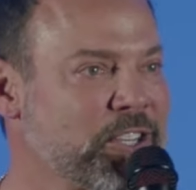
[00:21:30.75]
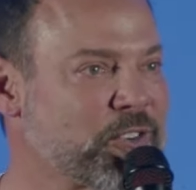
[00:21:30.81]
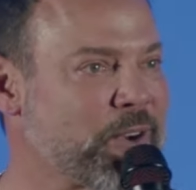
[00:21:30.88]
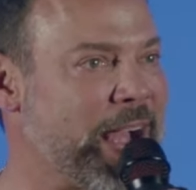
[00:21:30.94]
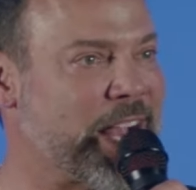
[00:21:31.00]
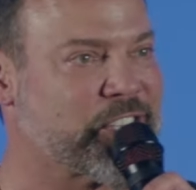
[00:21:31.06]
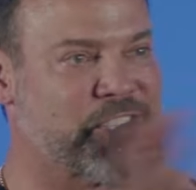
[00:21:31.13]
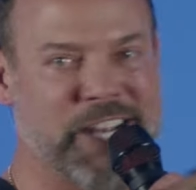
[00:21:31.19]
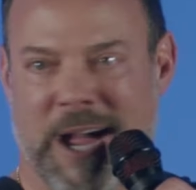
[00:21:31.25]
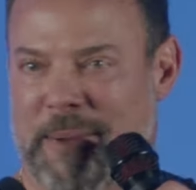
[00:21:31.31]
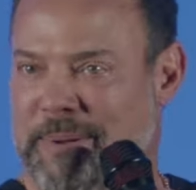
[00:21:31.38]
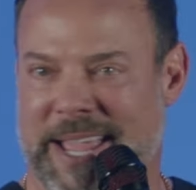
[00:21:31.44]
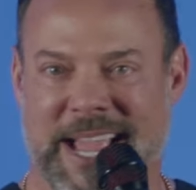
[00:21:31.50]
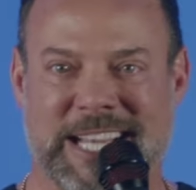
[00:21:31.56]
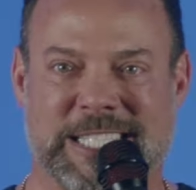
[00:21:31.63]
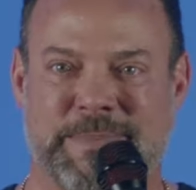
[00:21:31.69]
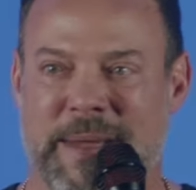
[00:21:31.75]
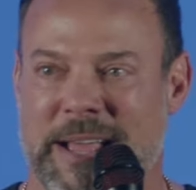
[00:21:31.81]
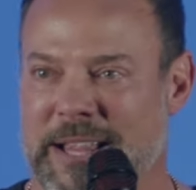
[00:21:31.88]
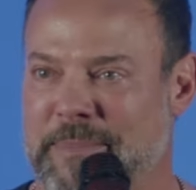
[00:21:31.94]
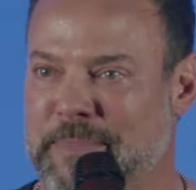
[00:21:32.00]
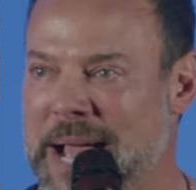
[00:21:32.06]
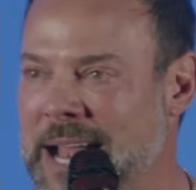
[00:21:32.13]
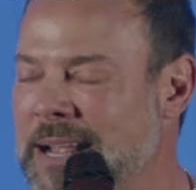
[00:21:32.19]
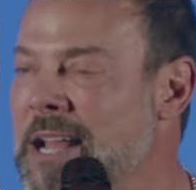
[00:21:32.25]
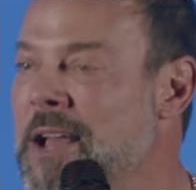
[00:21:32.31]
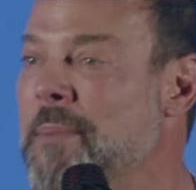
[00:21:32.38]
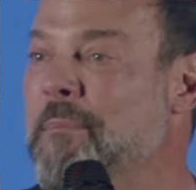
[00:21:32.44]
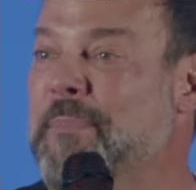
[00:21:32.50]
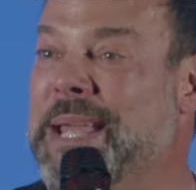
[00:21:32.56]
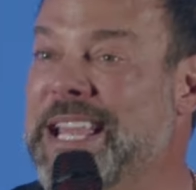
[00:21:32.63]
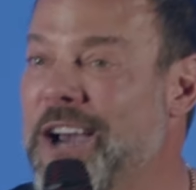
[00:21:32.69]
Trash dump, can't smell it. Bad
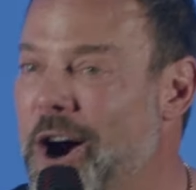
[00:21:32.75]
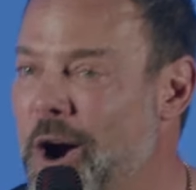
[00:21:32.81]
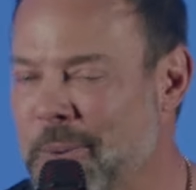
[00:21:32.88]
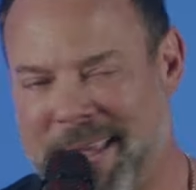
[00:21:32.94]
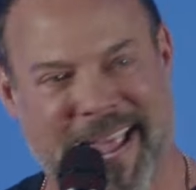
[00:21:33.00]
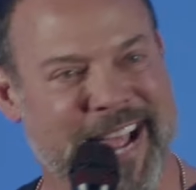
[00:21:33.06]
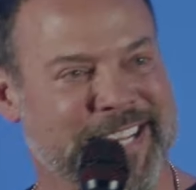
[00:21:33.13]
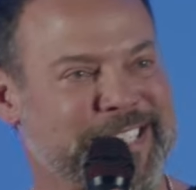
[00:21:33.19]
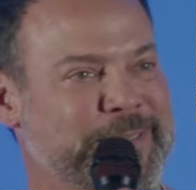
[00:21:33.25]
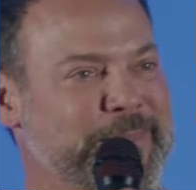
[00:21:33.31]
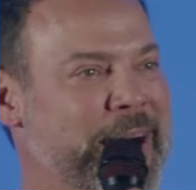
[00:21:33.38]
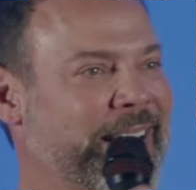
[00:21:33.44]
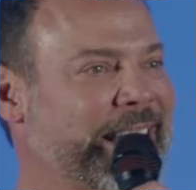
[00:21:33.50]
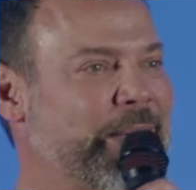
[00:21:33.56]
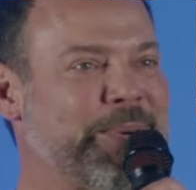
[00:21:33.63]
BO, can't smell it.